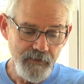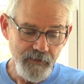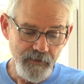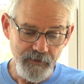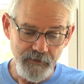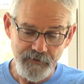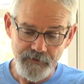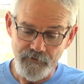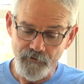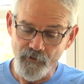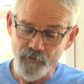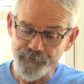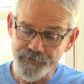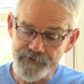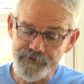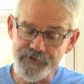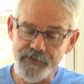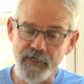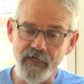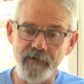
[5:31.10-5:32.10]
and it
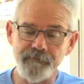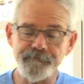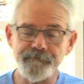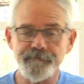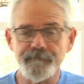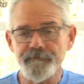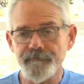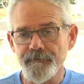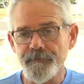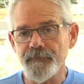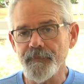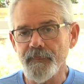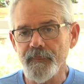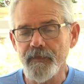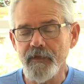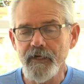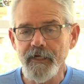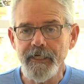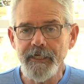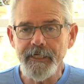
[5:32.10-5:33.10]
opens up,
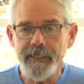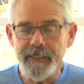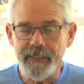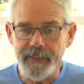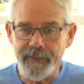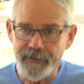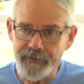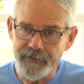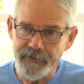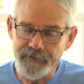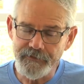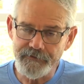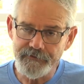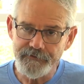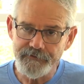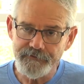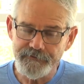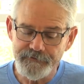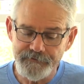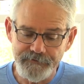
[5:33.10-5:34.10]
and
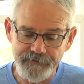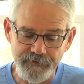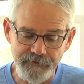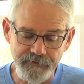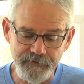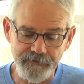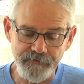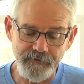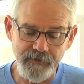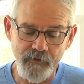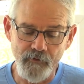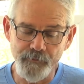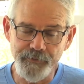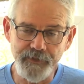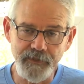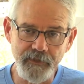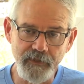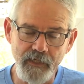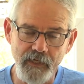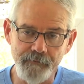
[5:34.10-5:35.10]

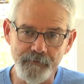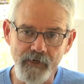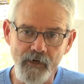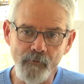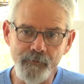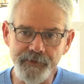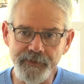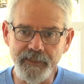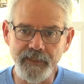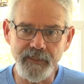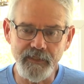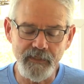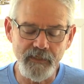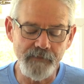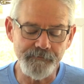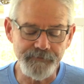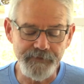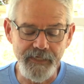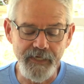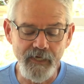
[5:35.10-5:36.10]
I'm opening it
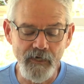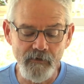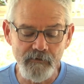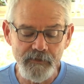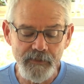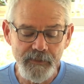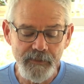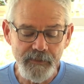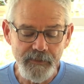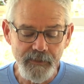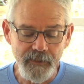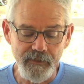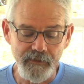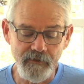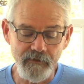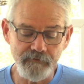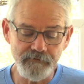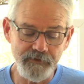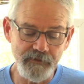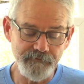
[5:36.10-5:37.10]
up now, and
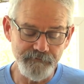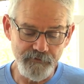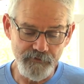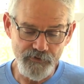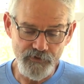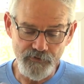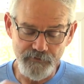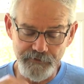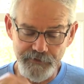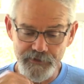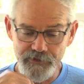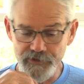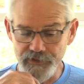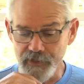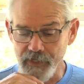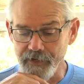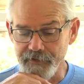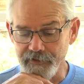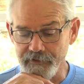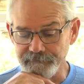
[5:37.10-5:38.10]
I'll give you a
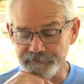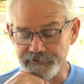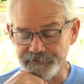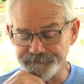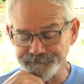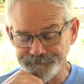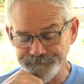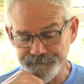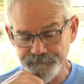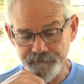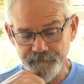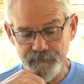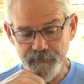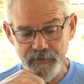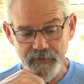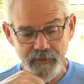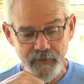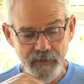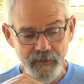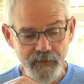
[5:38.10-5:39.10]
screenshot of it.
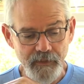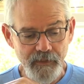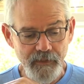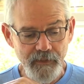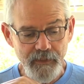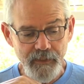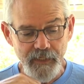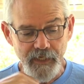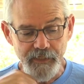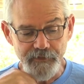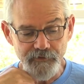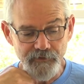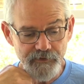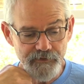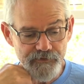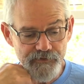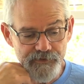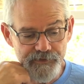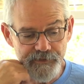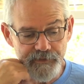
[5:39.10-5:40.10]
And you
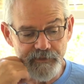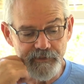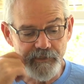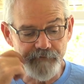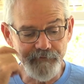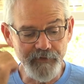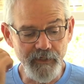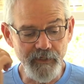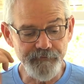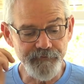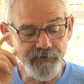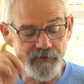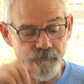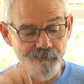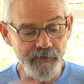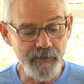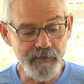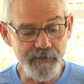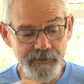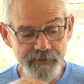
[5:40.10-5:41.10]
can see I've got the
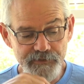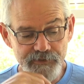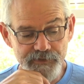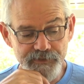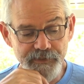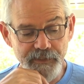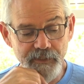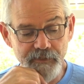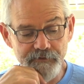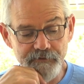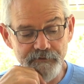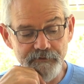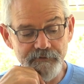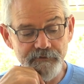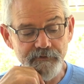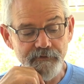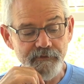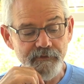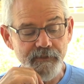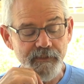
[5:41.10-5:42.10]
American
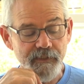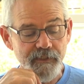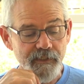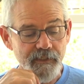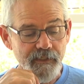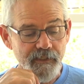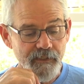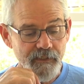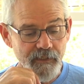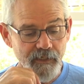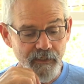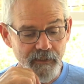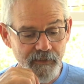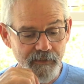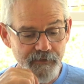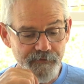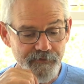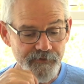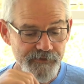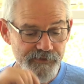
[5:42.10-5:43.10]
Standard,
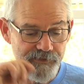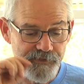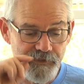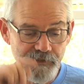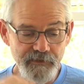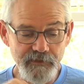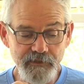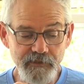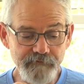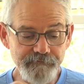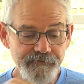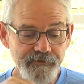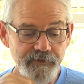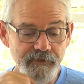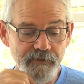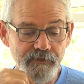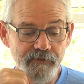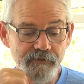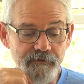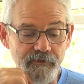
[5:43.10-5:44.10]
the
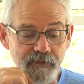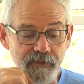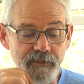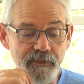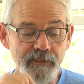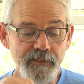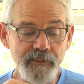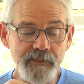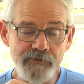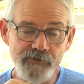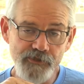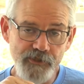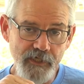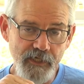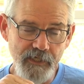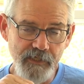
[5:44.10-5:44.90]
CEV, the King